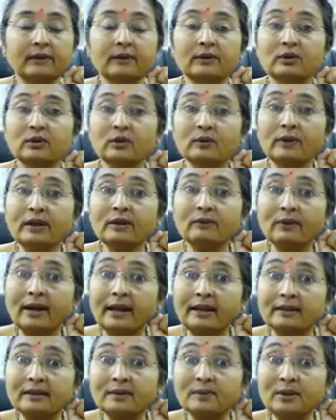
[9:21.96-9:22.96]
So when
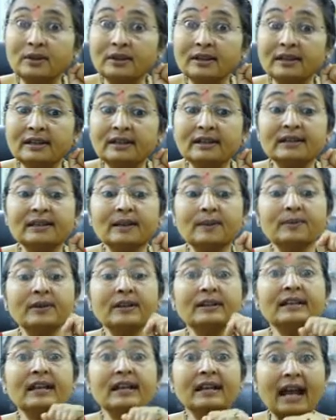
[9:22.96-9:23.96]
vitamin D
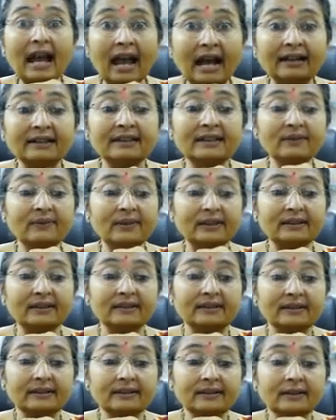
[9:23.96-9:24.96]
receptors are
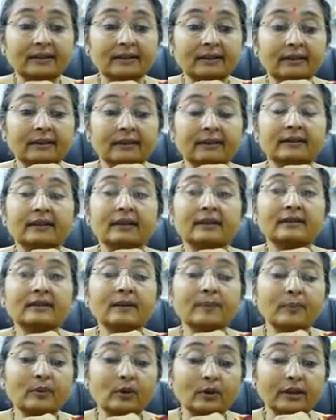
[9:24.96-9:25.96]
activated, there is a
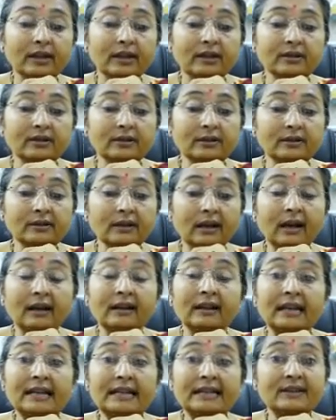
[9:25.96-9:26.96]
protection
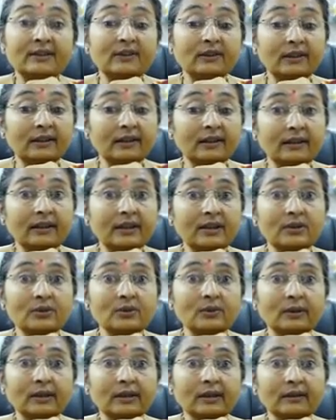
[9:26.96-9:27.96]
against renal
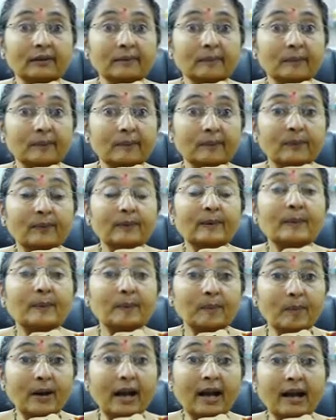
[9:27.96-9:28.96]
injury
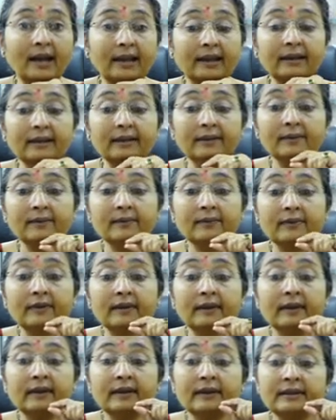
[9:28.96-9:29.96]
by
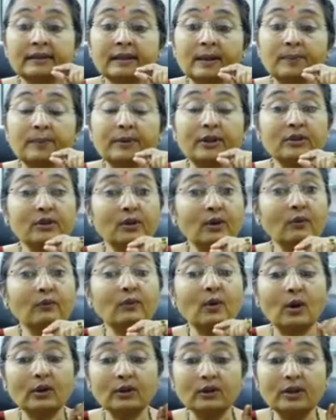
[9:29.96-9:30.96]
suppression of
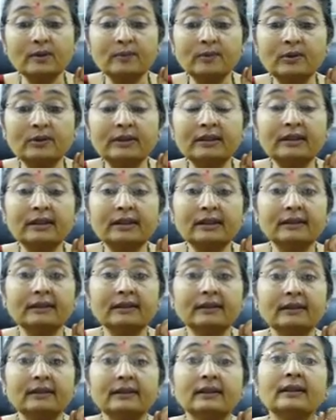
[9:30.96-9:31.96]
autoimmunity,
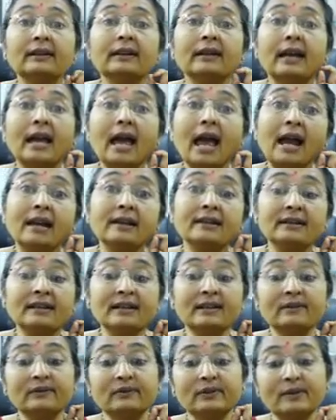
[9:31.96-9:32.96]

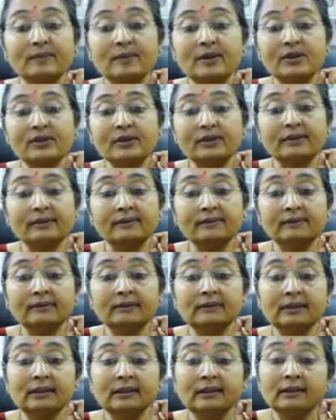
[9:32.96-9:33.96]
anti-inflammation,
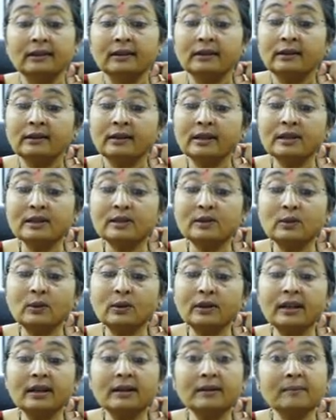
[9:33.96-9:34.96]

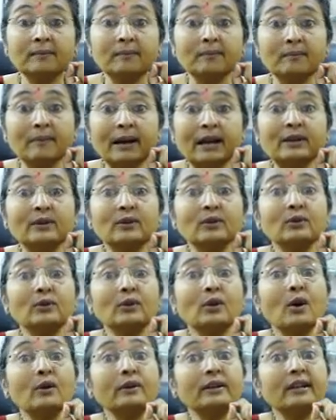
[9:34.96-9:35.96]
restoring
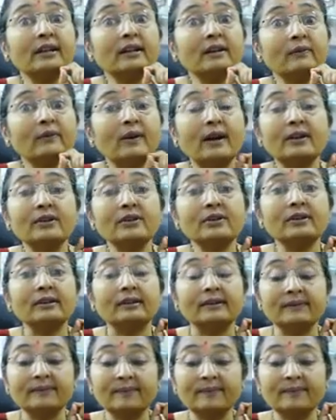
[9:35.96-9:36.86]
mitochondrial function,